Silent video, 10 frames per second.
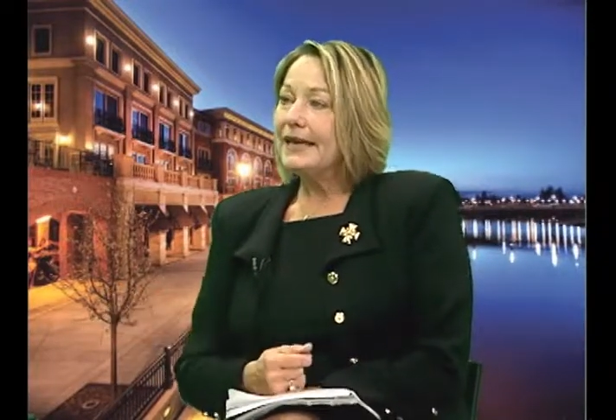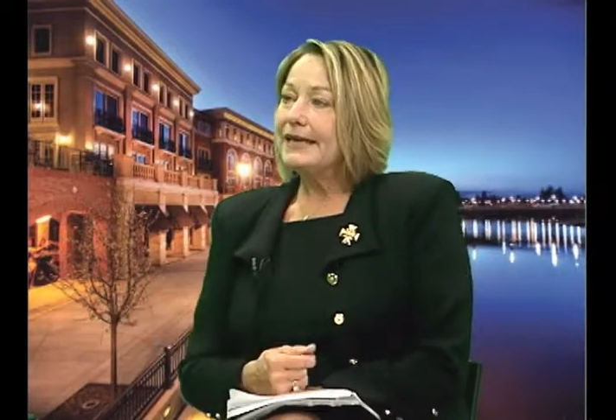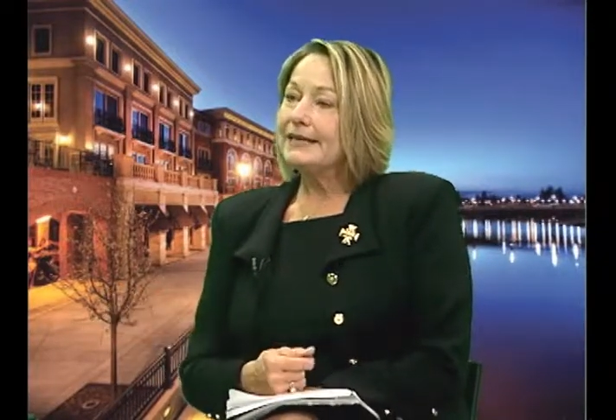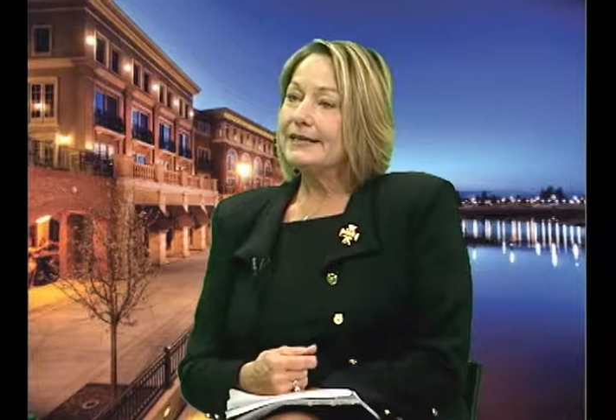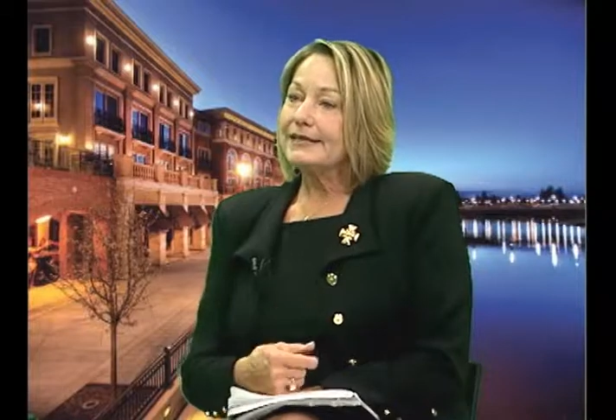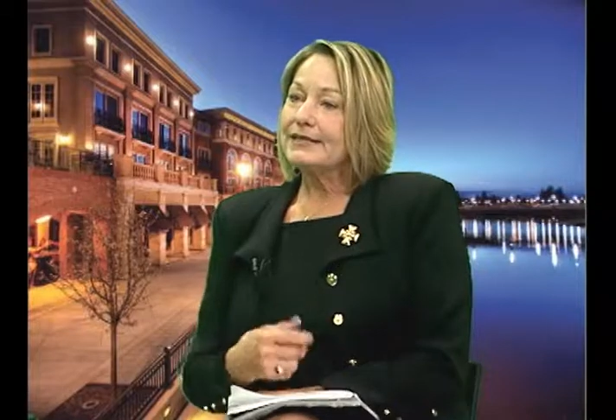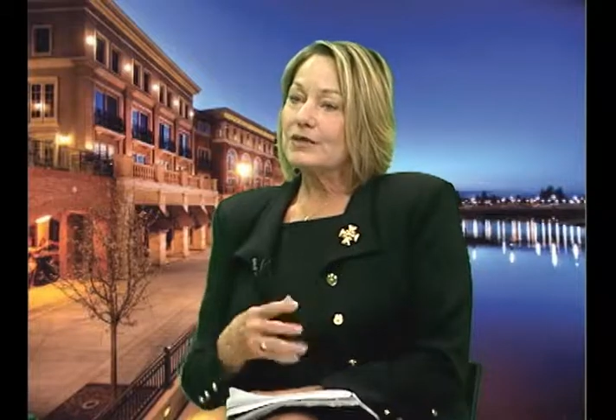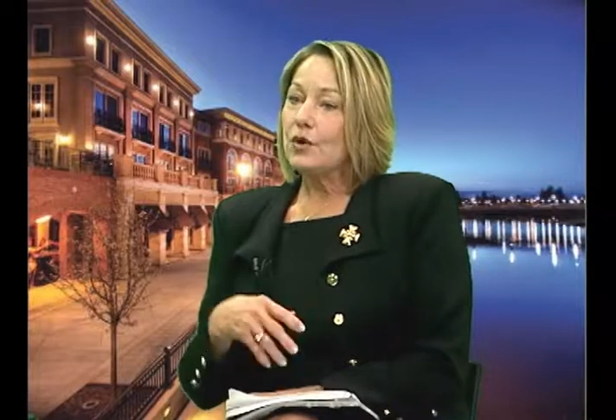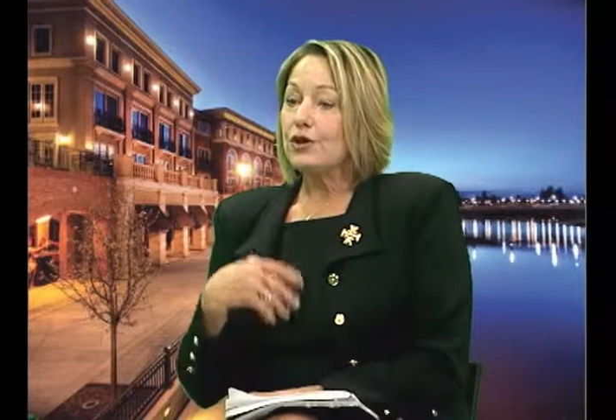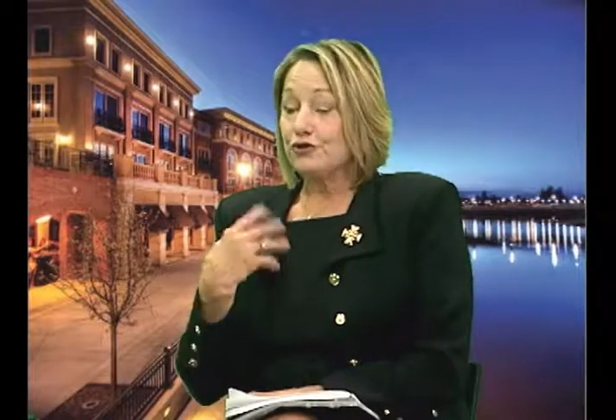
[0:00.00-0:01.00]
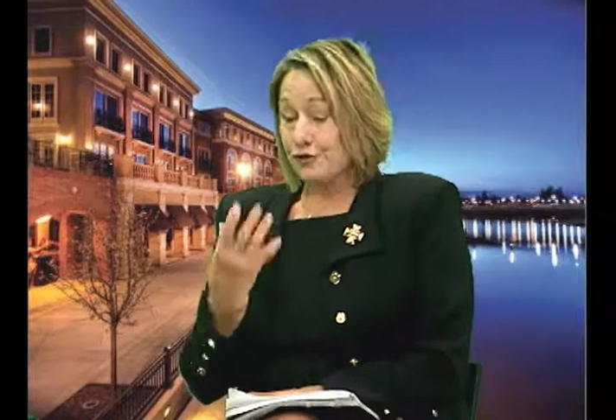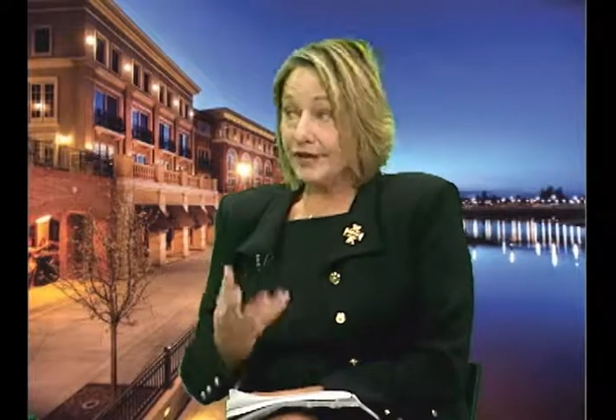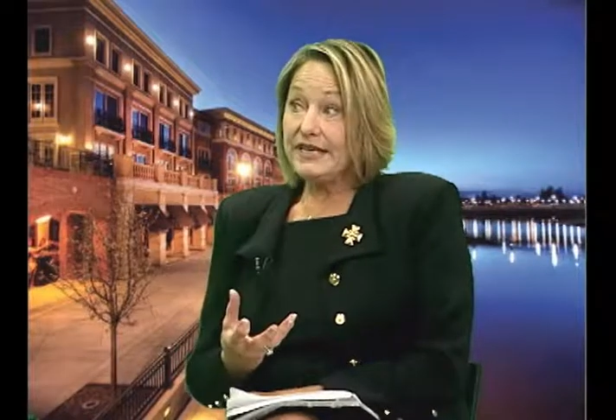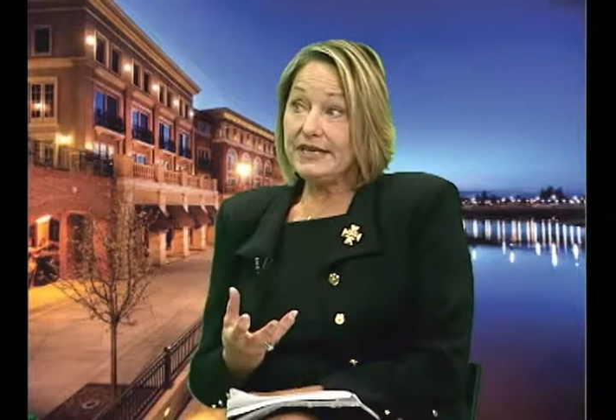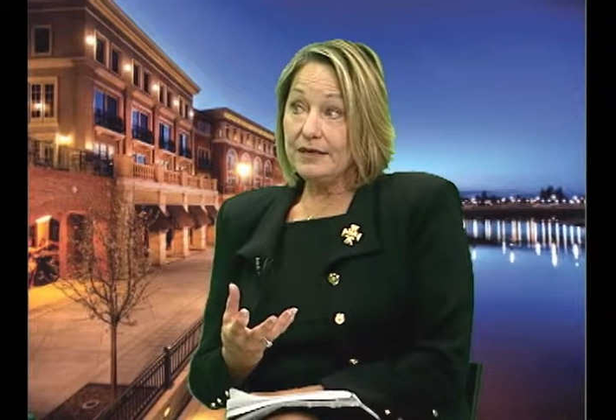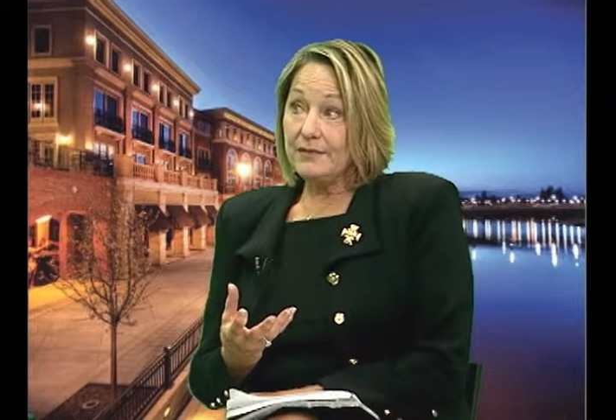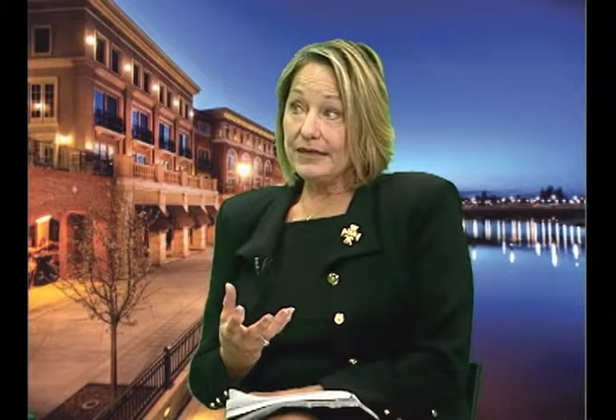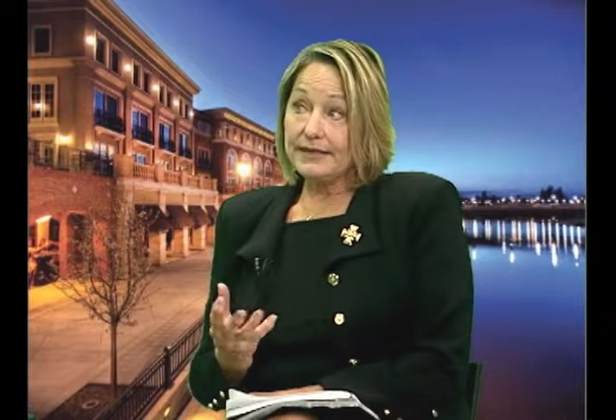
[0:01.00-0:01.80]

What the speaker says: And so our dream is